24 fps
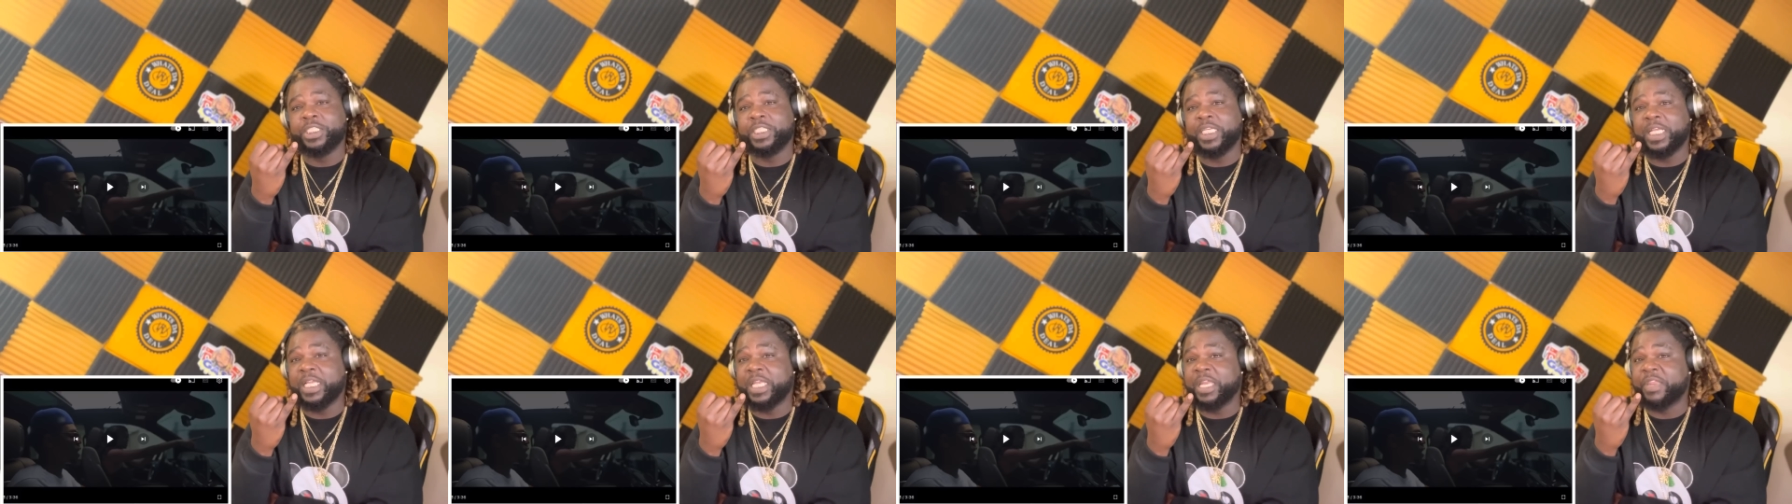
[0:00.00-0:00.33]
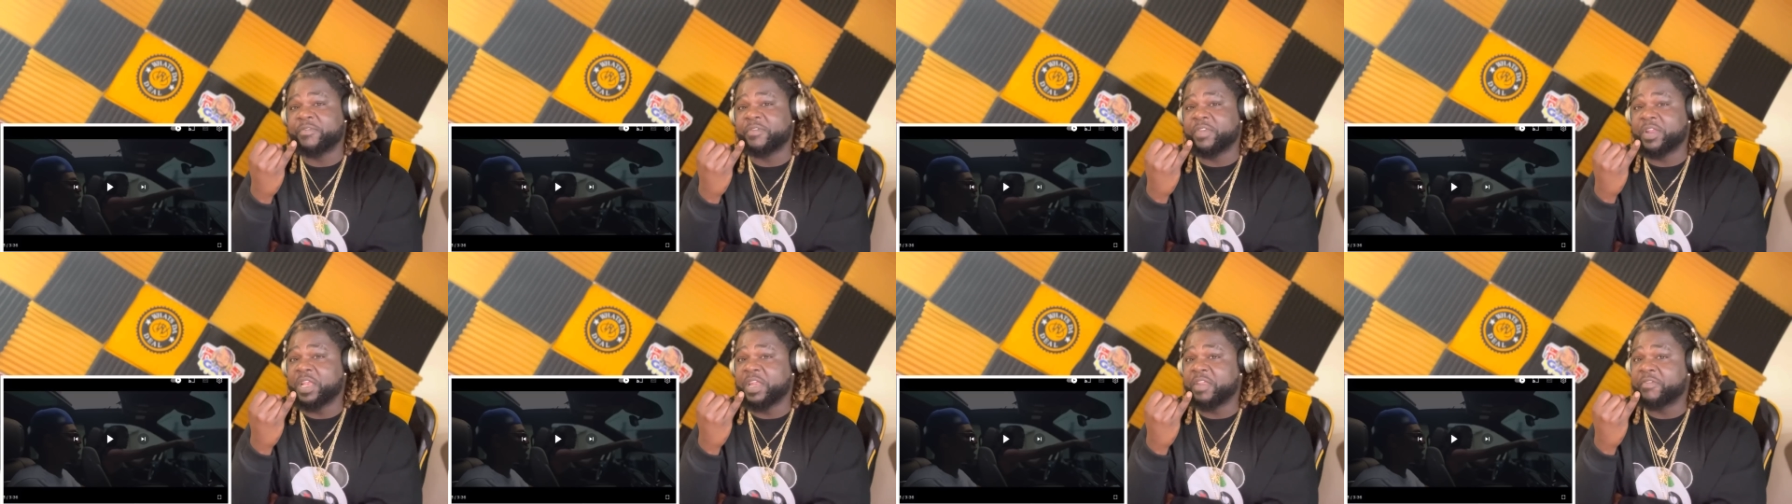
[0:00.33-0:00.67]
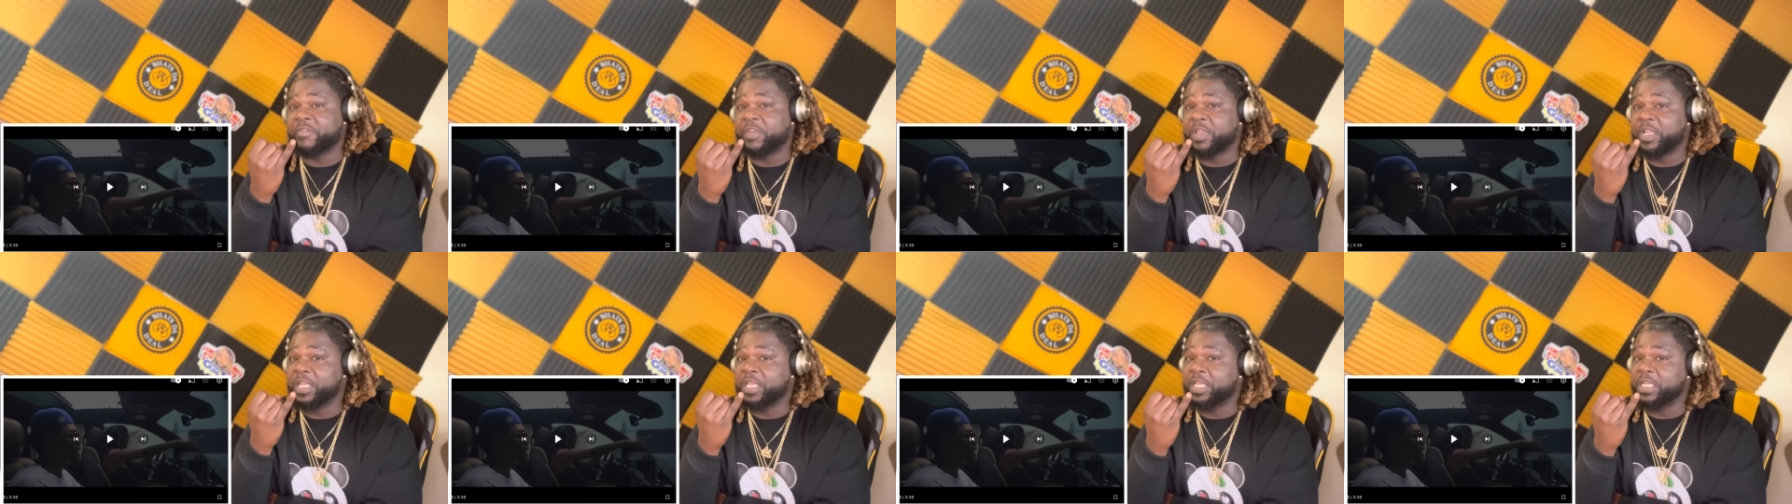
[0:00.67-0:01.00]
And even if
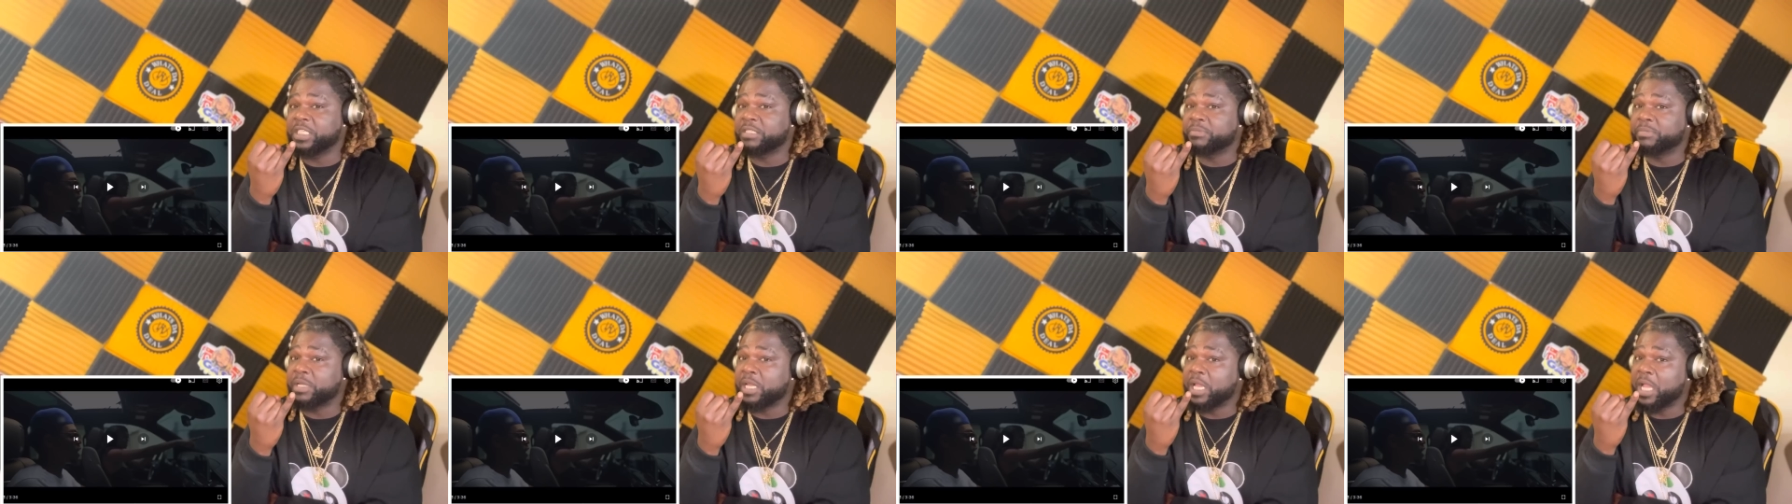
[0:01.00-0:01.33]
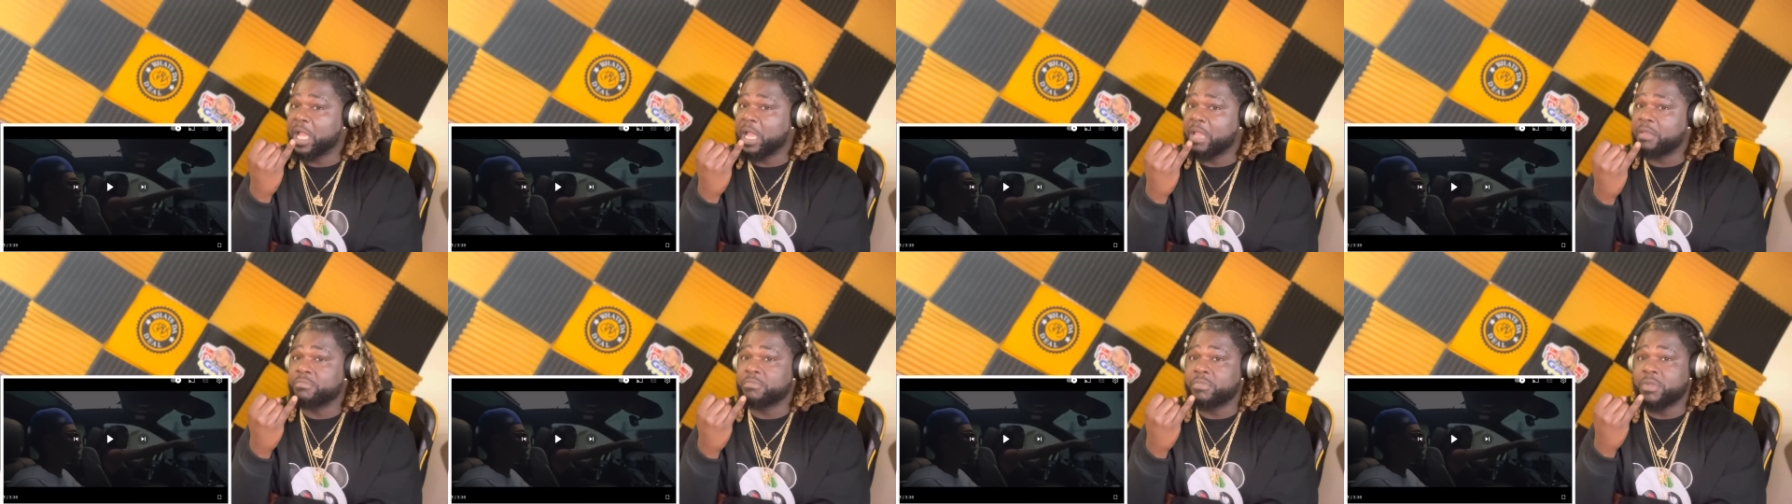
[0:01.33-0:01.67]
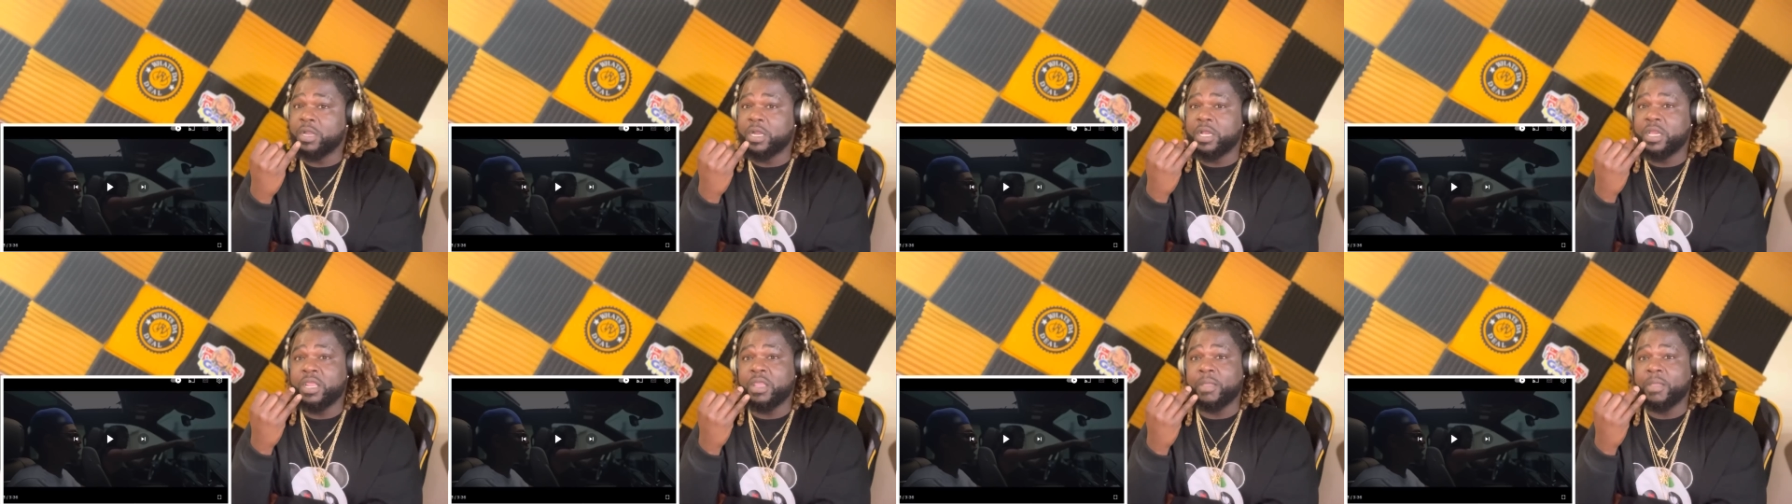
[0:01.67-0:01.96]
it is behind money,